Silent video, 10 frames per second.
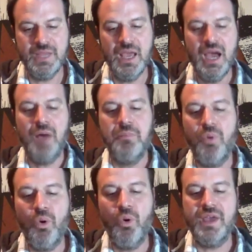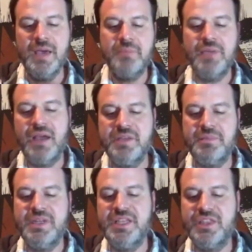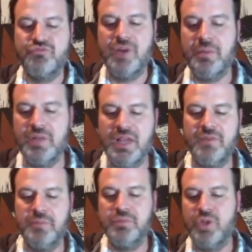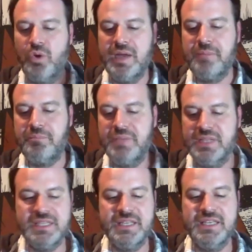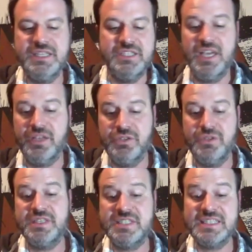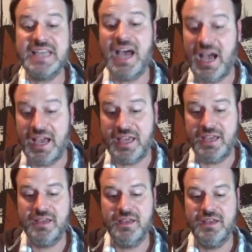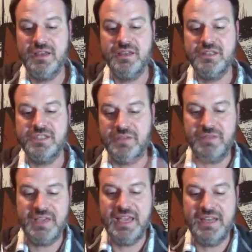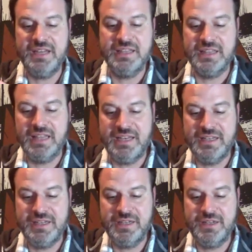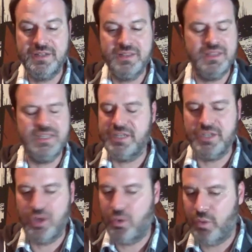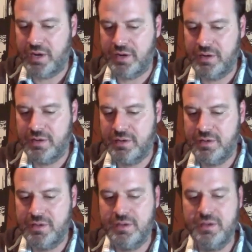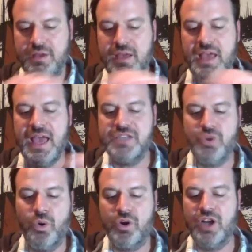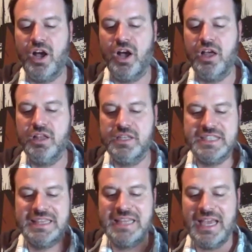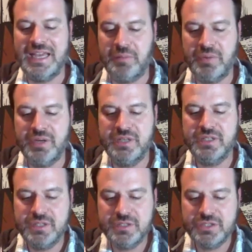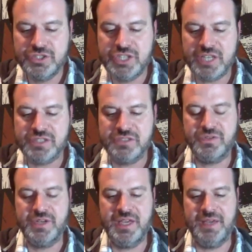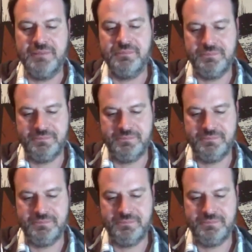A boy buried beneath the rubble of a blown up building can tell you the sky, suffocated and leaden, leading nowhere, has hoarded all its light up just for him.